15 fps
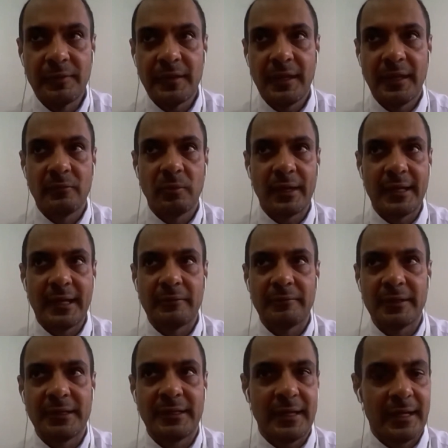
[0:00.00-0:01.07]
And
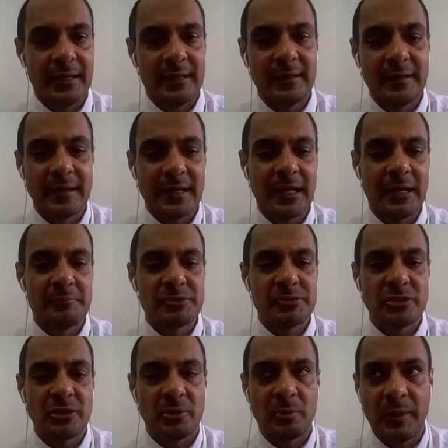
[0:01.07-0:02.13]
whatever that comes
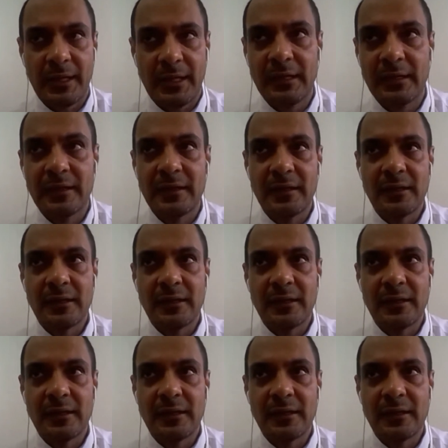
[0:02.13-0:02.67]
your way,